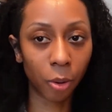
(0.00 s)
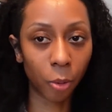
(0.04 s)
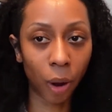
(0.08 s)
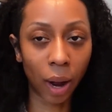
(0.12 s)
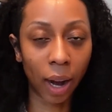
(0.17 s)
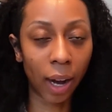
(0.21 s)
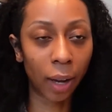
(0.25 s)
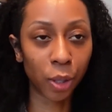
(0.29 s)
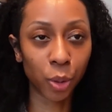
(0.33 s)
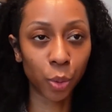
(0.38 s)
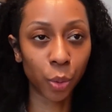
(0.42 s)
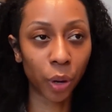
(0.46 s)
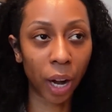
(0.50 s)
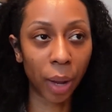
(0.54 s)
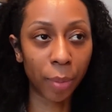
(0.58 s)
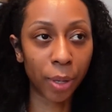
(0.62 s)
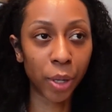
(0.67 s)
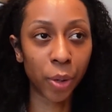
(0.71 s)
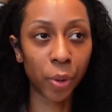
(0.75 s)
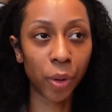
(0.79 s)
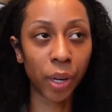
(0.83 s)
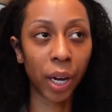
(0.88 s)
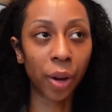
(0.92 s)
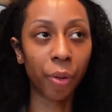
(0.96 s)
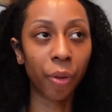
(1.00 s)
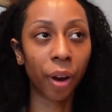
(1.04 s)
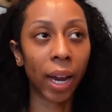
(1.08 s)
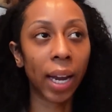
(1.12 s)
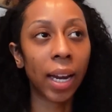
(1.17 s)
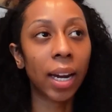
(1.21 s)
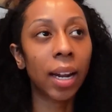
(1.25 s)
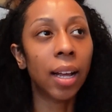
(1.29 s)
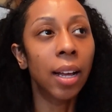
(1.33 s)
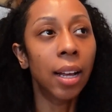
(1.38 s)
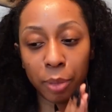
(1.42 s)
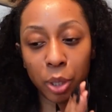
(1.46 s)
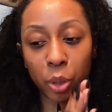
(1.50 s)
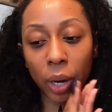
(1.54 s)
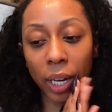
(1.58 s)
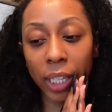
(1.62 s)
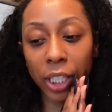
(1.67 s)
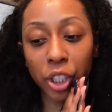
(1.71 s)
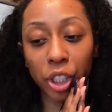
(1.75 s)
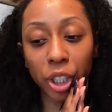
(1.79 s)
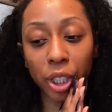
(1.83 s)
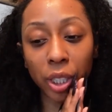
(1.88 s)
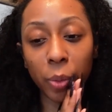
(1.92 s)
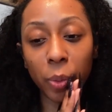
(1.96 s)
why else would I be doing it, right? So I
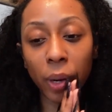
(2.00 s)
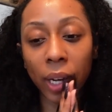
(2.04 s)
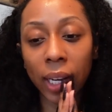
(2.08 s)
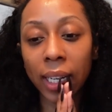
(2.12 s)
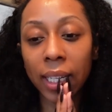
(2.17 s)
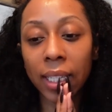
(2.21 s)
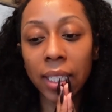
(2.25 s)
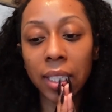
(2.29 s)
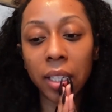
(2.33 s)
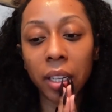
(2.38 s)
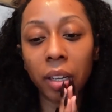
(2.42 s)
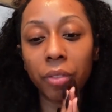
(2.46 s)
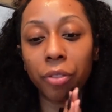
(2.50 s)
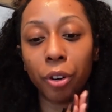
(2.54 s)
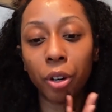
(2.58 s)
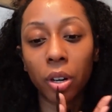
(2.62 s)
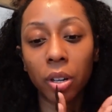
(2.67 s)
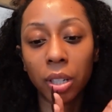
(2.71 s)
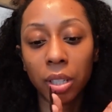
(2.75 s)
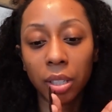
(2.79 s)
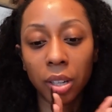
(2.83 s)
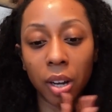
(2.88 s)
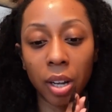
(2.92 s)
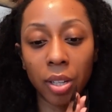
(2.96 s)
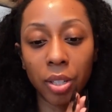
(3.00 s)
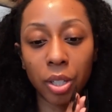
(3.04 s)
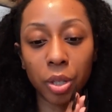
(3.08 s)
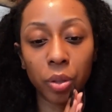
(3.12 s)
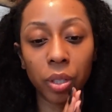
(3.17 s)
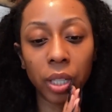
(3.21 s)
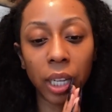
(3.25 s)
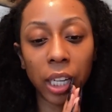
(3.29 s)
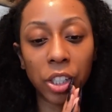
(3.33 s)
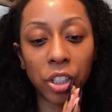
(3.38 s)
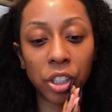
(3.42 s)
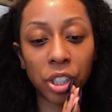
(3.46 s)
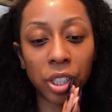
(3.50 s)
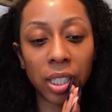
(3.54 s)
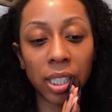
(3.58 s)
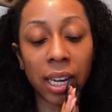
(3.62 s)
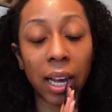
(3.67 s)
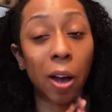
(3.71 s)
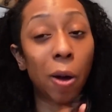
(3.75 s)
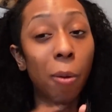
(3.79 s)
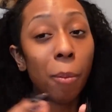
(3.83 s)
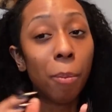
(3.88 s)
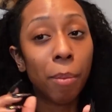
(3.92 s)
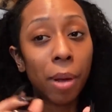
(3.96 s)
initially went into for a consultation to
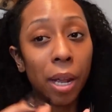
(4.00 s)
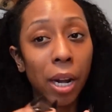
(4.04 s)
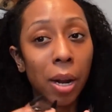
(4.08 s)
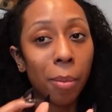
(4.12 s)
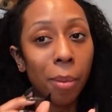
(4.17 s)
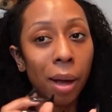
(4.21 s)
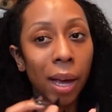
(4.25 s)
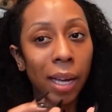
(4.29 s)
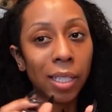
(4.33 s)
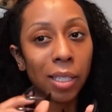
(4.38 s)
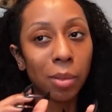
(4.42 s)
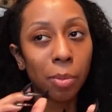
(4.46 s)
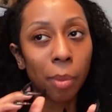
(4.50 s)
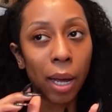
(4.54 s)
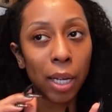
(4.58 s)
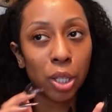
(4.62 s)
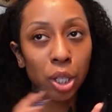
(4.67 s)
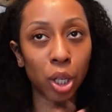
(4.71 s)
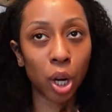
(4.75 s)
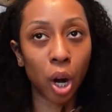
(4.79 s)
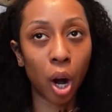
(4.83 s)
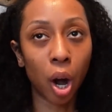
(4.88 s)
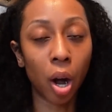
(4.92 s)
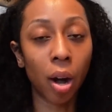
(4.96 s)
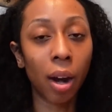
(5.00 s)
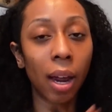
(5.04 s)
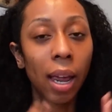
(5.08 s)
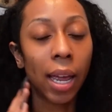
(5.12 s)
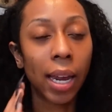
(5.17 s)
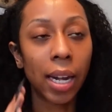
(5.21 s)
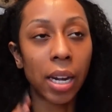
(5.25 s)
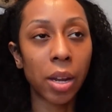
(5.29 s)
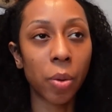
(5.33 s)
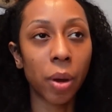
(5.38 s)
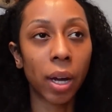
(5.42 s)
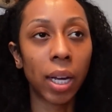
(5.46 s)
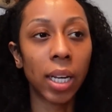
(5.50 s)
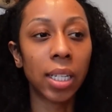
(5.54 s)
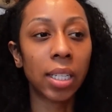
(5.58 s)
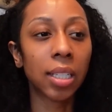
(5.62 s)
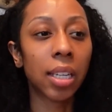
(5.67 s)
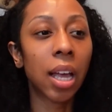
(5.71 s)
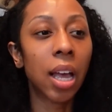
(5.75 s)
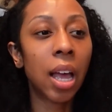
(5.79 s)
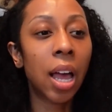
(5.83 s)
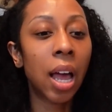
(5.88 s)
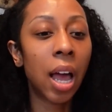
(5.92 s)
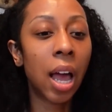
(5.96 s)
help minimize my scar. Anyways,
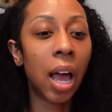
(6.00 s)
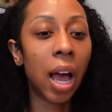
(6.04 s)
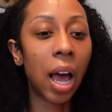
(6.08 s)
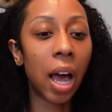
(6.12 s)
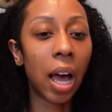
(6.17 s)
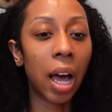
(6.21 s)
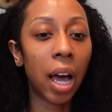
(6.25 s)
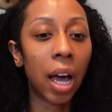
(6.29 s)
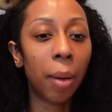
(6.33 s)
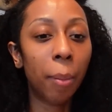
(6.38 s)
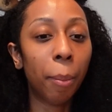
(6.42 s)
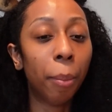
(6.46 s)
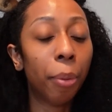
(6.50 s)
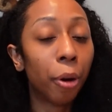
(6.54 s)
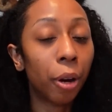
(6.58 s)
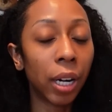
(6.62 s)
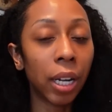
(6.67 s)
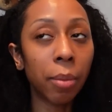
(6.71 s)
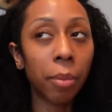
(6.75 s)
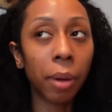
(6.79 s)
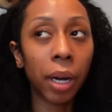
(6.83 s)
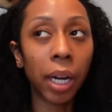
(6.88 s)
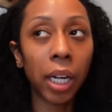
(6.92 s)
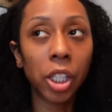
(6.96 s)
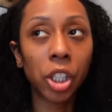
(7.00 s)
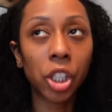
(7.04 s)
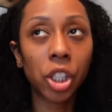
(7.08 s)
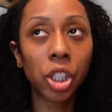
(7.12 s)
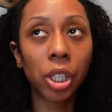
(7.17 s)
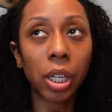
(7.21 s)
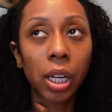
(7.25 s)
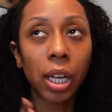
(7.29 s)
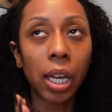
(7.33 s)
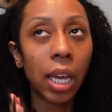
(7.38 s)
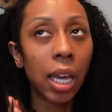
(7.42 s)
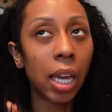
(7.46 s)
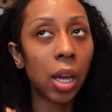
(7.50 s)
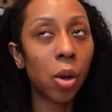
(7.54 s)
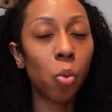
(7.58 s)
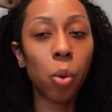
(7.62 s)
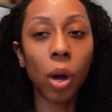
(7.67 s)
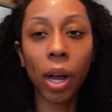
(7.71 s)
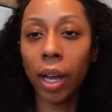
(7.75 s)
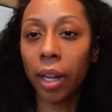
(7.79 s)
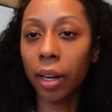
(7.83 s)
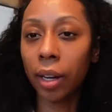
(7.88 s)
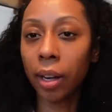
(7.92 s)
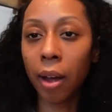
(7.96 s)
um, pretty much it
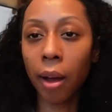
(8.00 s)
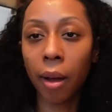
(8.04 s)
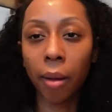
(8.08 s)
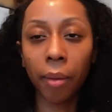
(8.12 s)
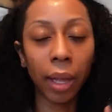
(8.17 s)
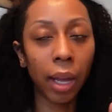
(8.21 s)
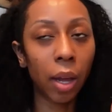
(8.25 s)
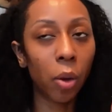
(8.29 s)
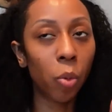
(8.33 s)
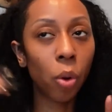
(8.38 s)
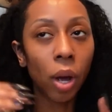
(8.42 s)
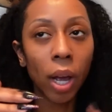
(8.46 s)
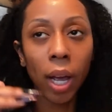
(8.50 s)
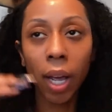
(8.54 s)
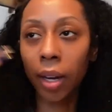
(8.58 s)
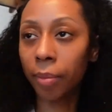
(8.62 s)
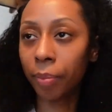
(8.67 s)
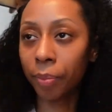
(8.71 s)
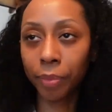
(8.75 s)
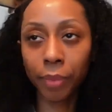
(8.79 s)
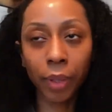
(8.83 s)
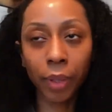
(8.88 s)
went, it went,